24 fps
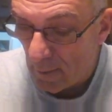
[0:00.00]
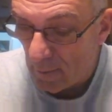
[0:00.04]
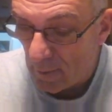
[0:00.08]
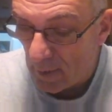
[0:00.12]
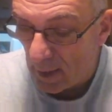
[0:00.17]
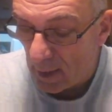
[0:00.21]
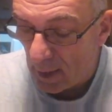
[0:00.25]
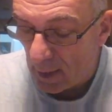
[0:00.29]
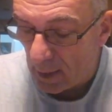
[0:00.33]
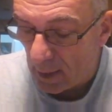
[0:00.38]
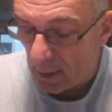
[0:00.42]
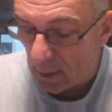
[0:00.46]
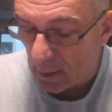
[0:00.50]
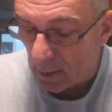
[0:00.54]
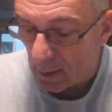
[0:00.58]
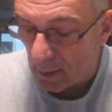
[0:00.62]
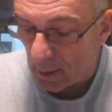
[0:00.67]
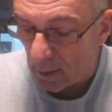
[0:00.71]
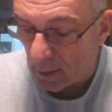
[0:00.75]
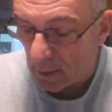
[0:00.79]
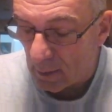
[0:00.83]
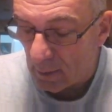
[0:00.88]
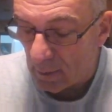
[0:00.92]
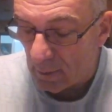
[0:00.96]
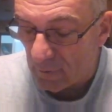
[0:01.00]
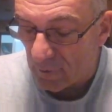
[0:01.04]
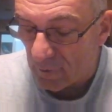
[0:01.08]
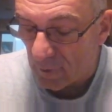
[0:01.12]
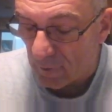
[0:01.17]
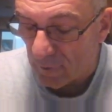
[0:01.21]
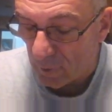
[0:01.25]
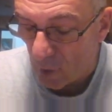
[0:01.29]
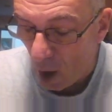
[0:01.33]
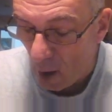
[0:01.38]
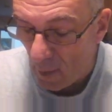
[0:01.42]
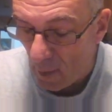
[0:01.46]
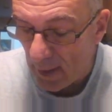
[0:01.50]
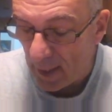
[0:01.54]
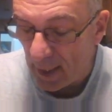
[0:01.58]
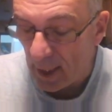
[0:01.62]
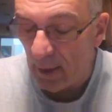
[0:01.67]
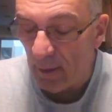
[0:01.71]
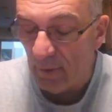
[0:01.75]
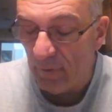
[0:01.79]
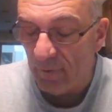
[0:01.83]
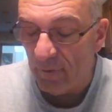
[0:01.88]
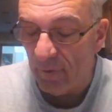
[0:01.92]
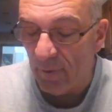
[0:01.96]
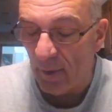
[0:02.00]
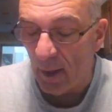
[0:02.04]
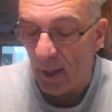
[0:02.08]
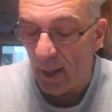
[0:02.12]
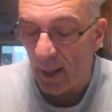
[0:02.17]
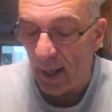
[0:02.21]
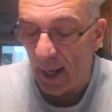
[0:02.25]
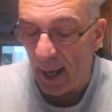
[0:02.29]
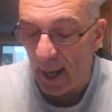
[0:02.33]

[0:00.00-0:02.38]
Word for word: the uh, for Florida uh,